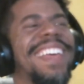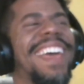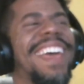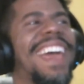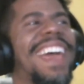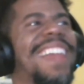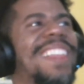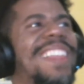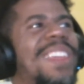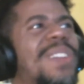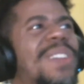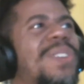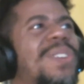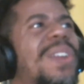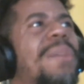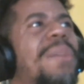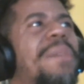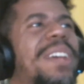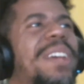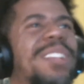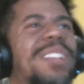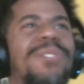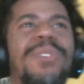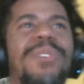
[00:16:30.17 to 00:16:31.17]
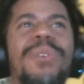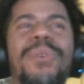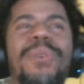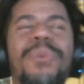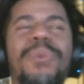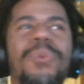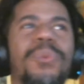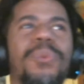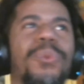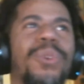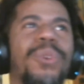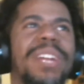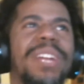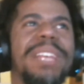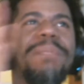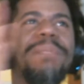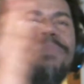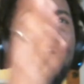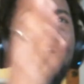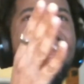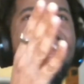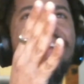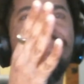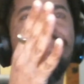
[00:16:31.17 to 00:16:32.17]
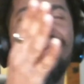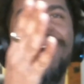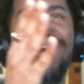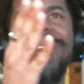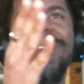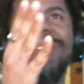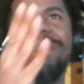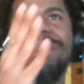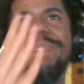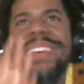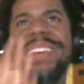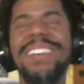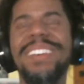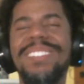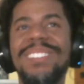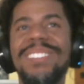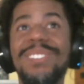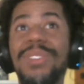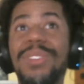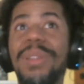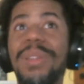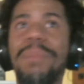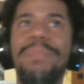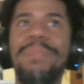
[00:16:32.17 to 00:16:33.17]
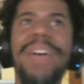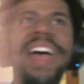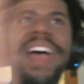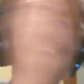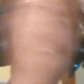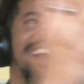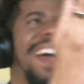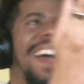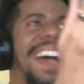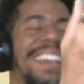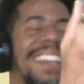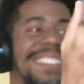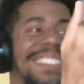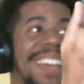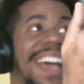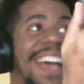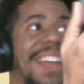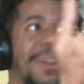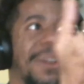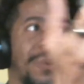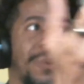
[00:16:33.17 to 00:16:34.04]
And then they're gonna make us feel really bad about it, because these are the bad guys, kinda,